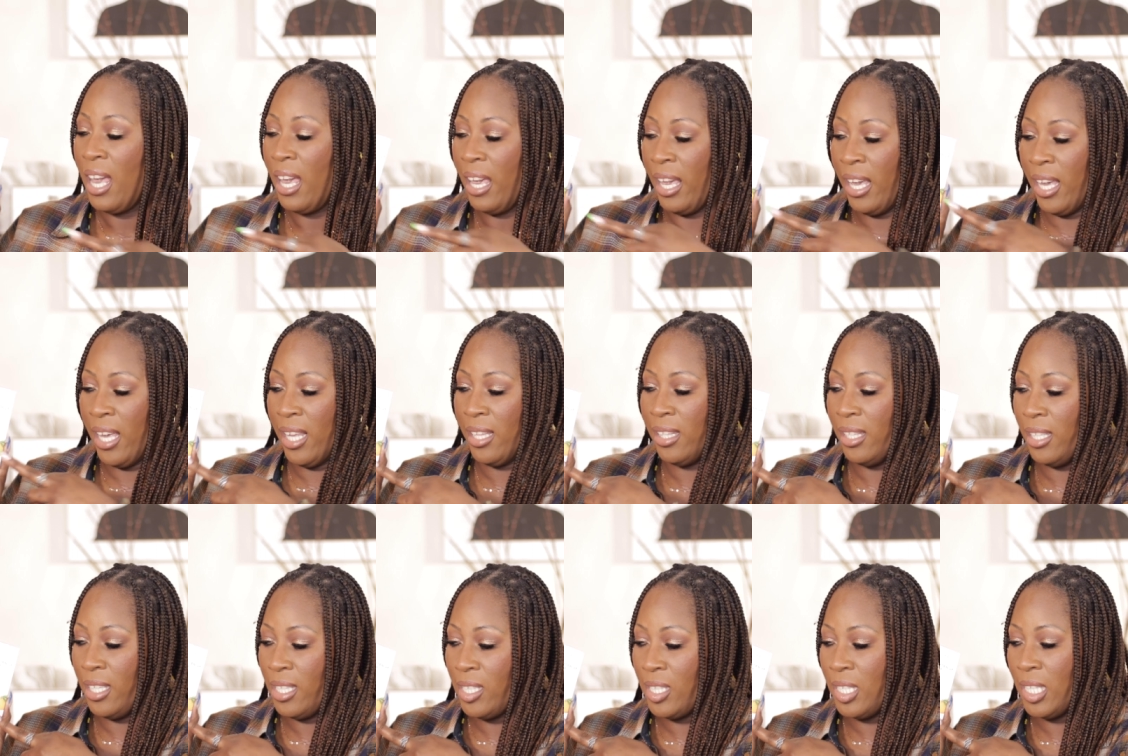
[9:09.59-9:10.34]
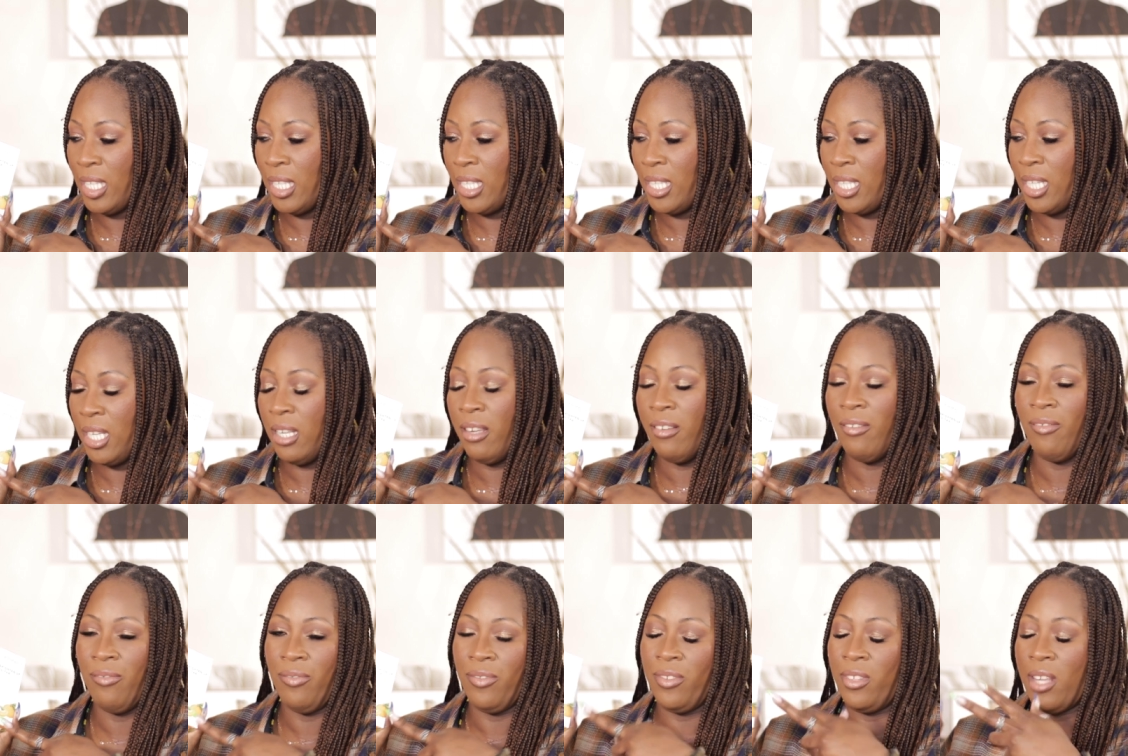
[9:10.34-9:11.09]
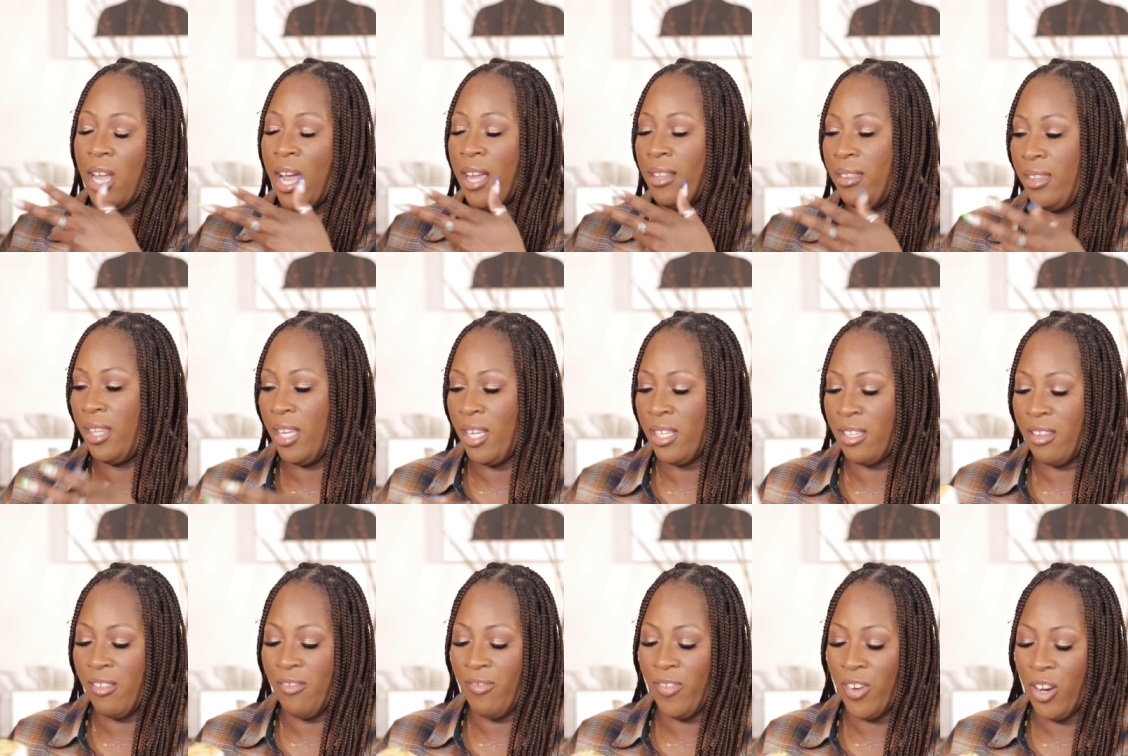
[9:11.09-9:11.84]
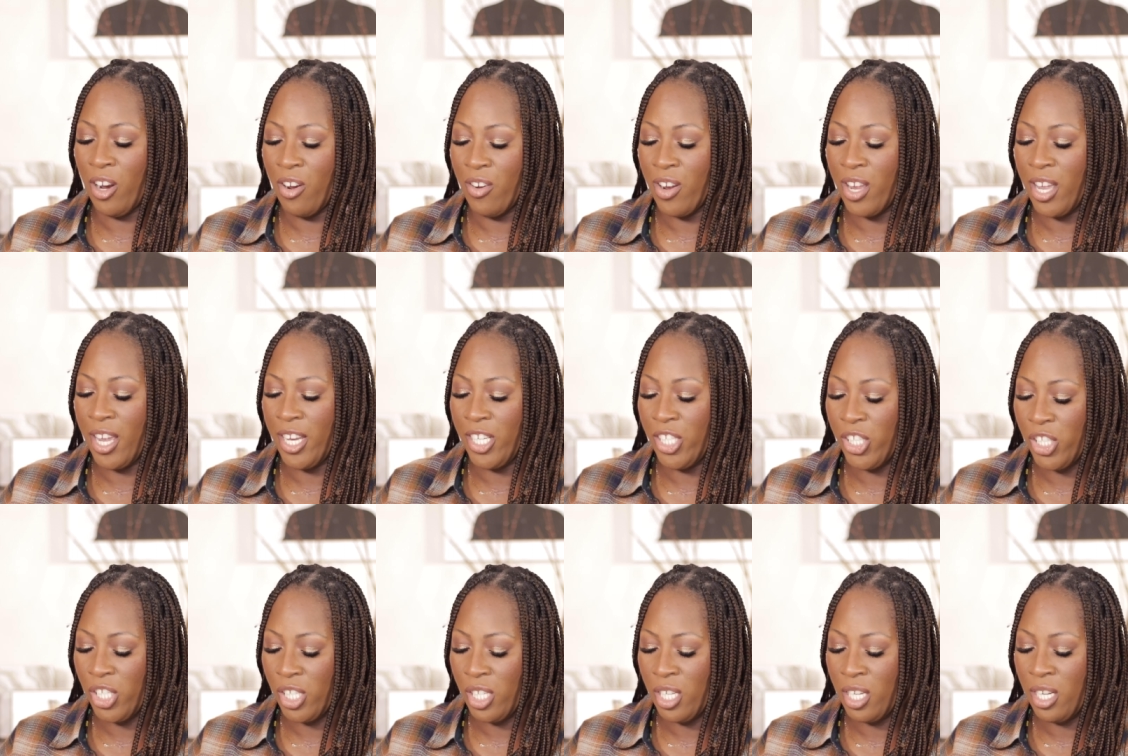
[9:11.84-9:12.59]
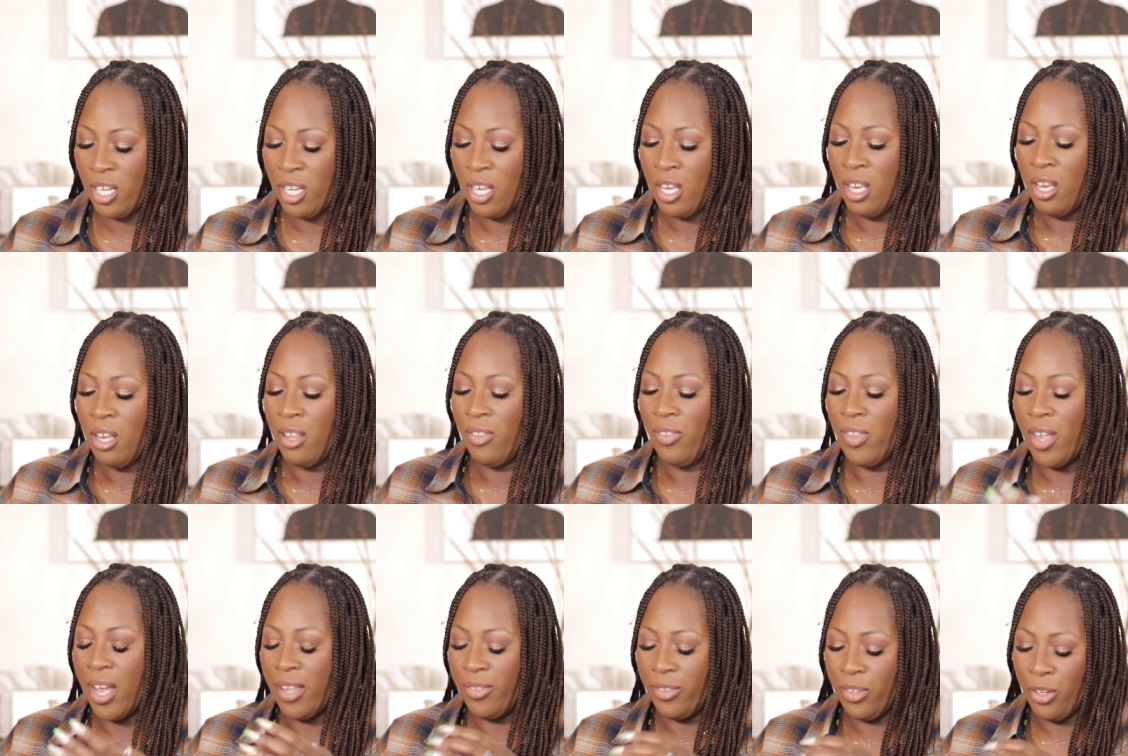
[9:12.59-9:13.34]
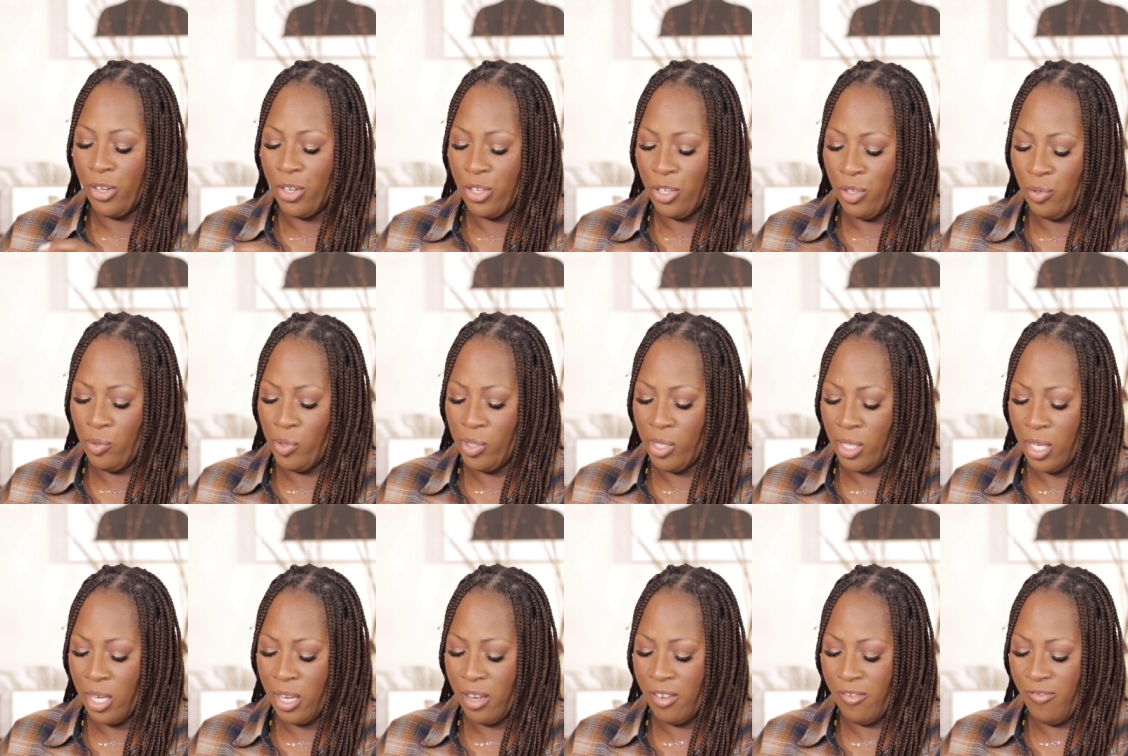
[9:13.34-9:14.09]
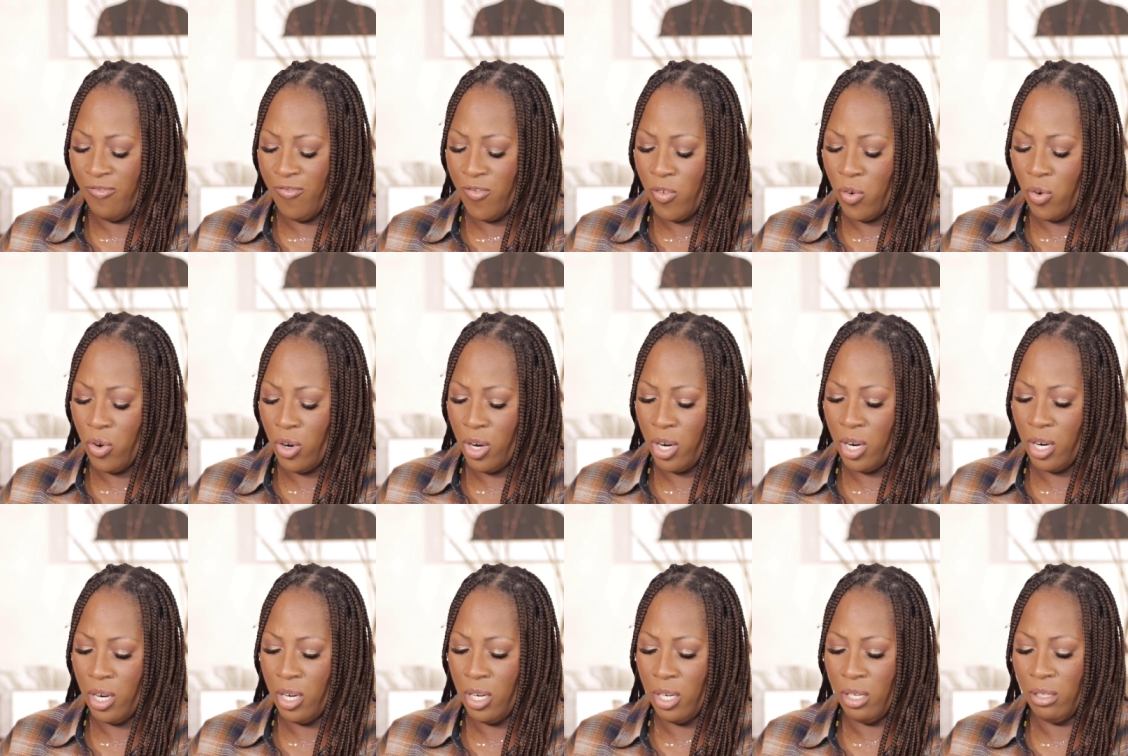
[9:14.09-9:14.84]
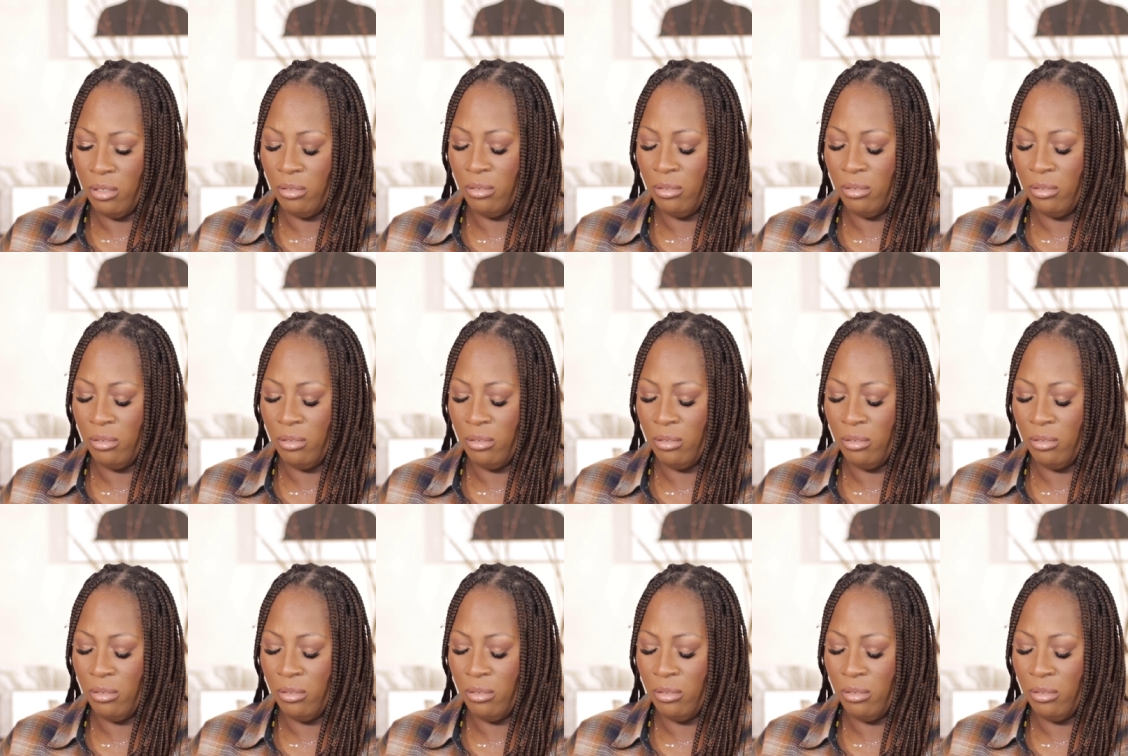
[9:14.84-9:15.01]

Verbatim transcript: And this is the I think the variation that they're using for